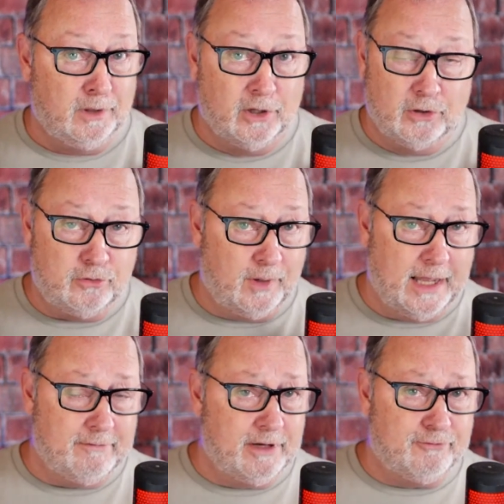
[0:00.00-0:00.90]
do we
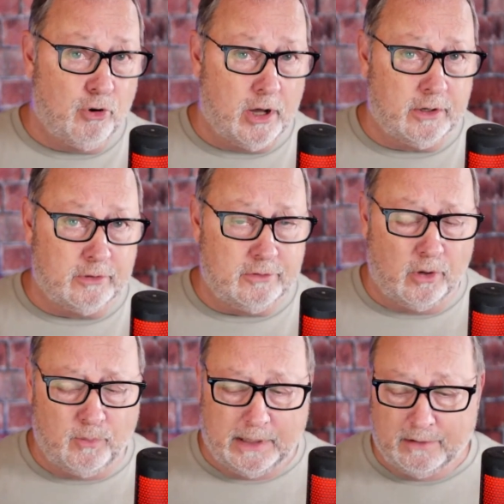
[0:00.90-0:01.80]
have enough water or
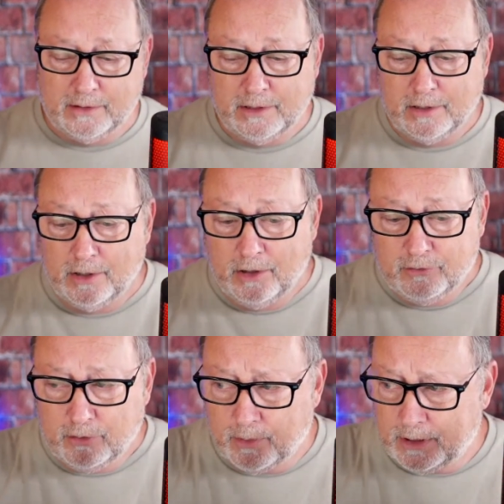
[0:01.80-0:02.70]
don't we?
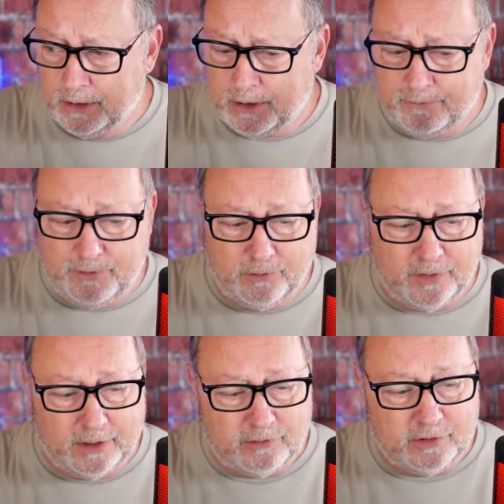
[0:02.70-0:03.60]
So, we're going to look at a few
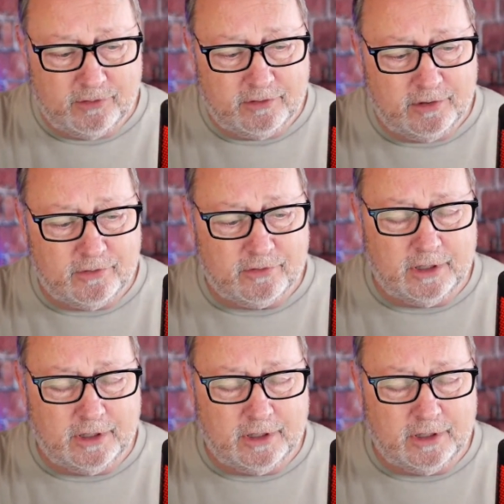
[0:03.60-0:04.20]
things because it's interesting